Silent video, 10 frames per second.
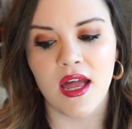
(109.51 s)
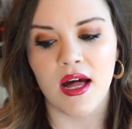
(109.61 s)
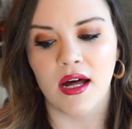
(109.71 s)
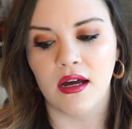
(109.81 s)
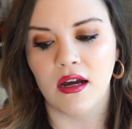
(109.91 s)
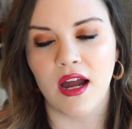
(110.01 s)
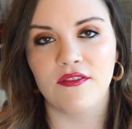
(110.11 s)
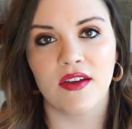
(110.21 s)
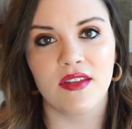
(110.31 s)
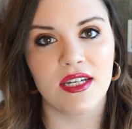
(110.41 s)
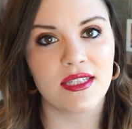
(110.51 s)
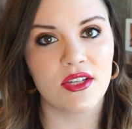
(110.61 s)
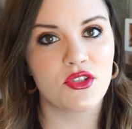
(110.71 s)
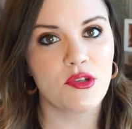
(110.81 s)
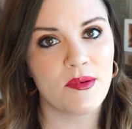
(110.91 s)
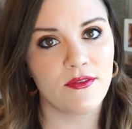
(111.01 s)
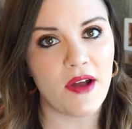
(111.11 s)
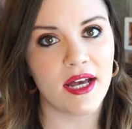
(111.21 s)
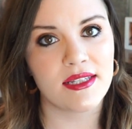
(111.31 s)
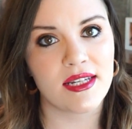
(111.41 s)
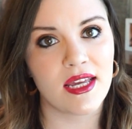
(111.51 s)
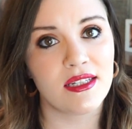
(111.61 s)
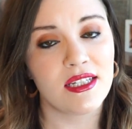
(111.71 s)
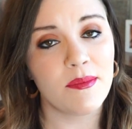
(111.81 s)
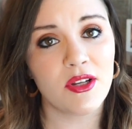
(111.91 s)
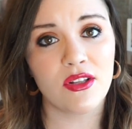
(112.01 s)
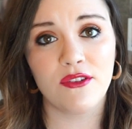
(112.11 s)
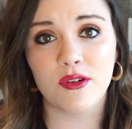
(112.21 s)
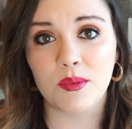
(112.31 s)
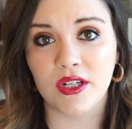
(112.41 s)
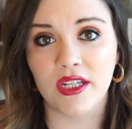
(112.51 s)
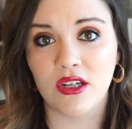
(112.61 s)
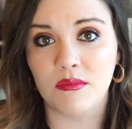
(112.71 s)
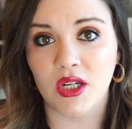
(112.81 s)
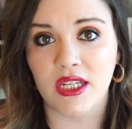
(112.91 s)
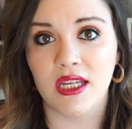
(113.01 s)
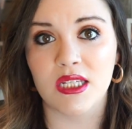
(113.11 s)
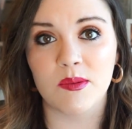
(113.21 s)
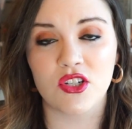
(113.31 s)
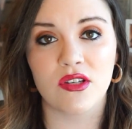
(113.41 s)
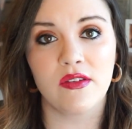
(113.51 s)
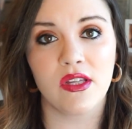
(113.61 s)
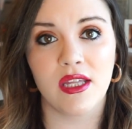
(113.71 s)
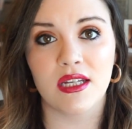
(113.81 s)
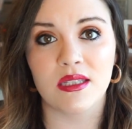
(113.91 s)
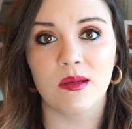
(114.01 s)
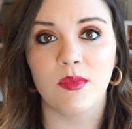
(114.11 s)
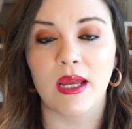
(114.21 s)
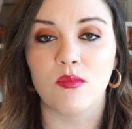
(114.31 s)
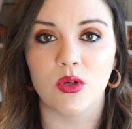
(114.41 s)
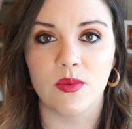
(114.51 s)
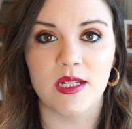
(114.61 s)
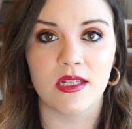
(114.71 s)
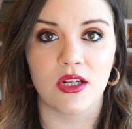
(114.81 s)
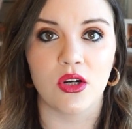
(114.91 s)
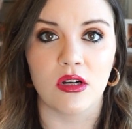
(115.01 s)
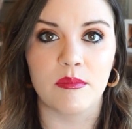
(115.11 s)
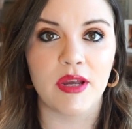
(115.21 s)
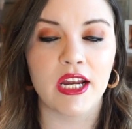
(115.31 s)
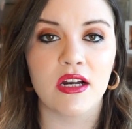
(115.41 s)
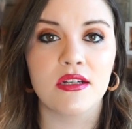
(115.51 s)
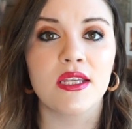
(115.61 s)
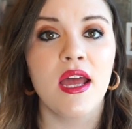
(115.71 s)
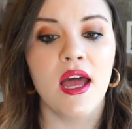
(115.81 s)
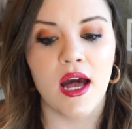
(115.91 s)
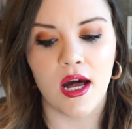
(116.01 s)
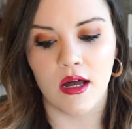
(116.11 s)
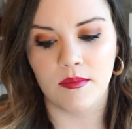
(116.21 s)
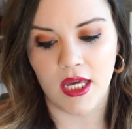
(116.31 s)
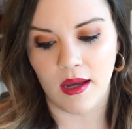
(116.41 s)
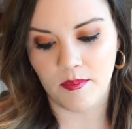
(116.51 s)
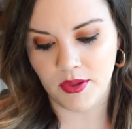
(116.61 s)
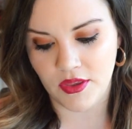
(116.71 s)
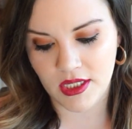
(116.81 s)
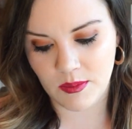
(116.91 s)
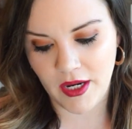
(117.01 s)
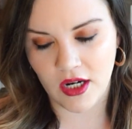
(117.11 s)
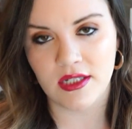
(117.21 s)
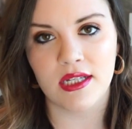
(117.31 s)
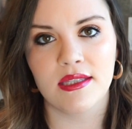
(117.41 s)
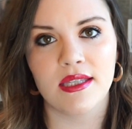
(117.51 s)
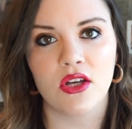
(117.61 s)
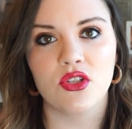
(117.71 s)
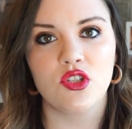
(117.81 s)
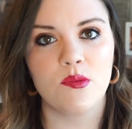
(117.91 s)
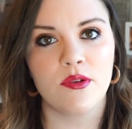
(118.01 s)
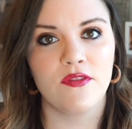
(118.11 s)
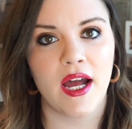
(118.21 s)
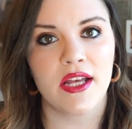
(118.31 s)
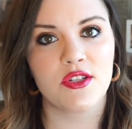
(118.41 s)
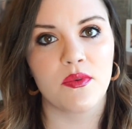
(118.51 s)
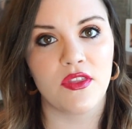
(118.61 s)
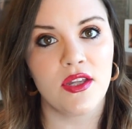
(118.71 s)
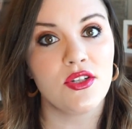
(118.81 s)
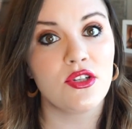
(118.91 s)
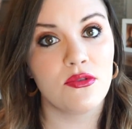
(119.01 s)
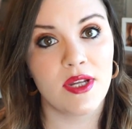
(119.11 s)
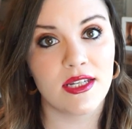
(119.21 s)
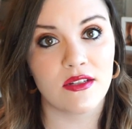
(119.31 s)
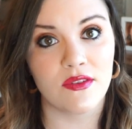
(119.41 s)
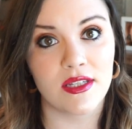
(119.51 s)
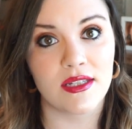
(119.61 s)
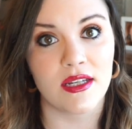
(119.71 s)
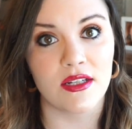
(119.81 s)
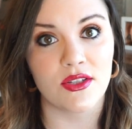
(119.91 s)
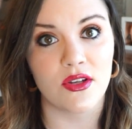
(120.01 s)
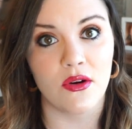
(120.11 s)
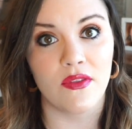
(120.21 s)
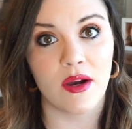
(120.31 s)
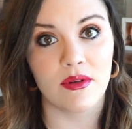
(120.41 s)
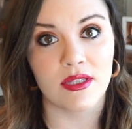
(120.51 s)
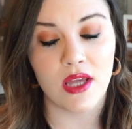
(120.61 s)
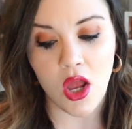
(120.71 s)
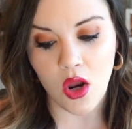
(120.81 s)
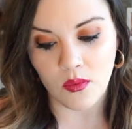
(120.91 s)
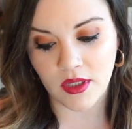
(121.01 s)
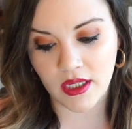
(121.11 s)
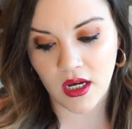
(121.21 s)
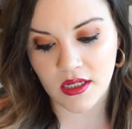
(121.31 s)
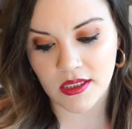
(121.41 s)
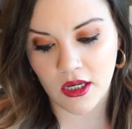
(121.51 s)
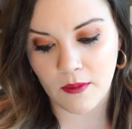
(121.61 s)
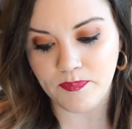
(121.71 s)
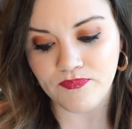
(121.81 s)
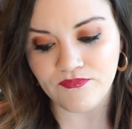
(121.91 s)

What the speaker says: I find that it sells super fast and typically for pretty good money, especially if you can get some like more recent current pairs. Yeah, but this pair did sell super fast within 2 days of listing, so that was really awesome.